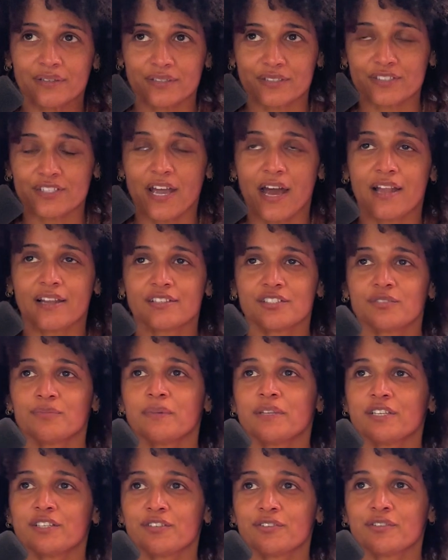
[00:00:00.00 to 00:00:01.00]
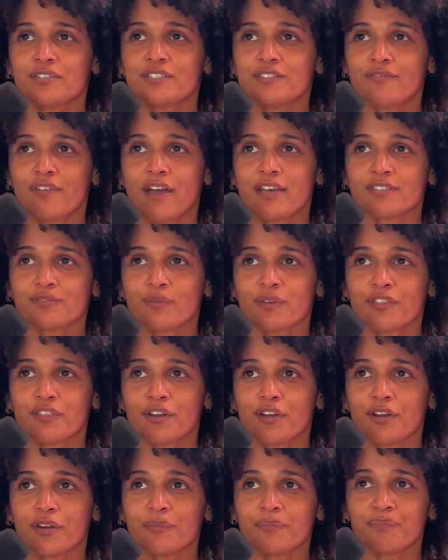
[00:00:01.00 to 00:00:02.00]
challenged me to do this fast with
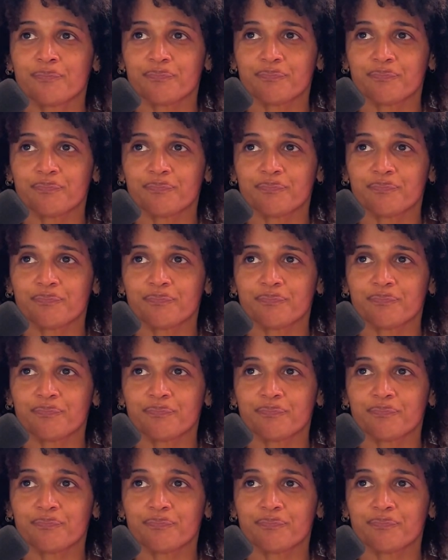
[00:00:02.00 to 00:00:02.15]
her,